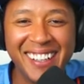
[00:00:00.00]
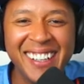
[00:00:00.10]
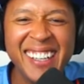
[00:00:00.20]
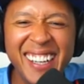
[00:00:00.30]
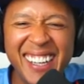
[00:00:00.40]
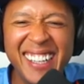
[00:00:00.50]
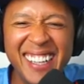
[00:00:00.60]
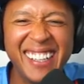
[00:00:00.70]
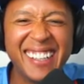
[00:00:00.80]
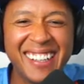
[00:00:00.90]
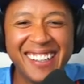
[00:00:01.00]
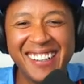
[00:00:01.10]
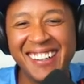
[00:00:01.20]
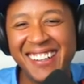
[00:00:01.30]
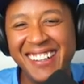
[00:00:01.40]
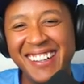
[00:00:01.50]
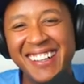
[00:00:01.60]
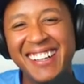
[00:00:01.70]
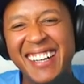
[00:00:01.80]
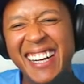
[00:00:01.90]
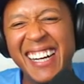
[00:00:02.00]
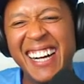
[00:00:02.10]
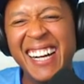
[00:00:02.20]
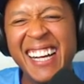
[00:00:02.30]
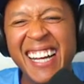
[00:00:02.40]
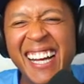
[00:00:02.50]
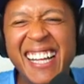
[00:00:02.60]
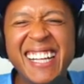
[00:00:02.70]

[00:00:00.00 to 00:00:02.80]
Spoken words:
No words are spoken by the person on screen.